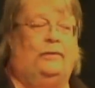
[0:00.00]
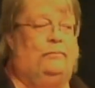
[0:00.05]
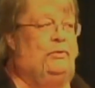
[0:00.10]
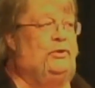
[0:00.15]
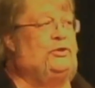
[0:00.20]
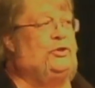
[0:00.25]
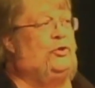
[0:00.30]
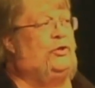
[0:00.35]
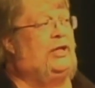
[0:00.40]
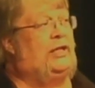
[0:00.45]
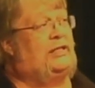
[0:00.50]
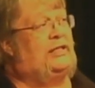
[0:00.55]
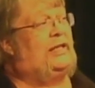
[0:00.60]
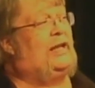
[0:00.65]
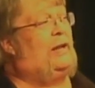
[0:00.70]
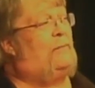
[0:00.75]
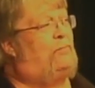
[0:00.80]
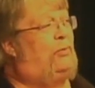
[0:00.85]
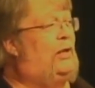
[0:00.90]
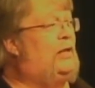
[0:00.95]
But you get to
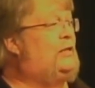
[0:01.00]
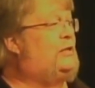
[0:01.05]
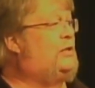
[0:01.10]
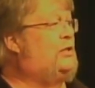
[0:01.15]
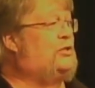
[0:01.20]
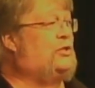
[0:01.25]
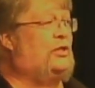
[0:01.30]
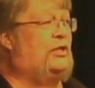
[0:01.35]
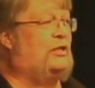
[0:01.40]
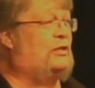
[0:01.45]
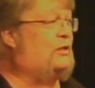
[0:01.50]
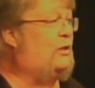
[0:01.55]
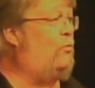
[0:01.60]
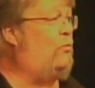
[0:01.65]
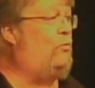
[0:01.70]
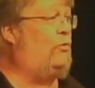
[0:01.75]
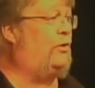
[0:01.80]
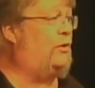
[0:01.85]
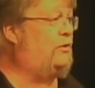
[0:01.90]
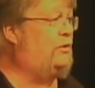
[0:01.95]
that place that you just
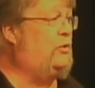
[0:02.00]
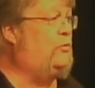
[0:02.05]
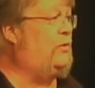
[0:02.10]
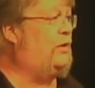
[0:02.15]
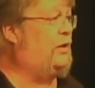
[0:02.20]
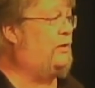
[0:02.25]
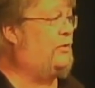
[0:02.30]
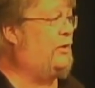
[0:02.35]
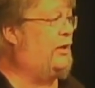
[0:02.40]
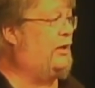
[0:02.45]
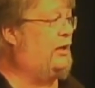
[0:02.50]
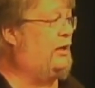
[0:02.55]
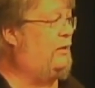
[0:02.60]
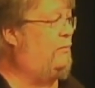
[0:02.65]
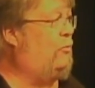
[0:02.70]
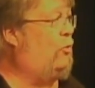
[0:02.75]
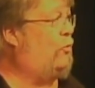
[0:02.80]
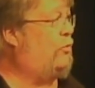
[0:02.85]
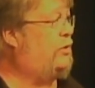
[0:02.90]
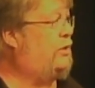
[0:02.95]
don't want to do anything
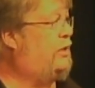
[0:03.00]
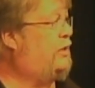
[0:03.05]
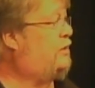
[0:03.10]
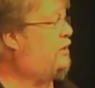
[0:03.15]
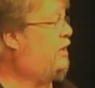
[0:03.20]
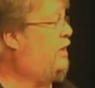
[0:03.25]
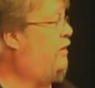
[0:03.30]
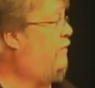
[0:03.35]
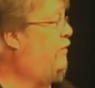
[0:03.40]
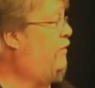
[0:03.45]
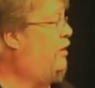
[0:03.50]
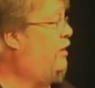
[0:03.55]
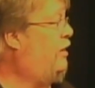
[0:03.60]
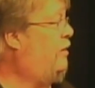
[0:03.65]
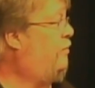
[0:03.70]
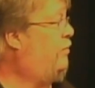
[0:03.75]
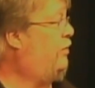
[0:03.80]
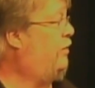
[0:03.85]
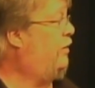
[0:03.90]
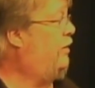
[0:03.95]
anymore. You just give
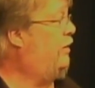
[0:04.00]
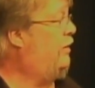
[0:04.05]
up.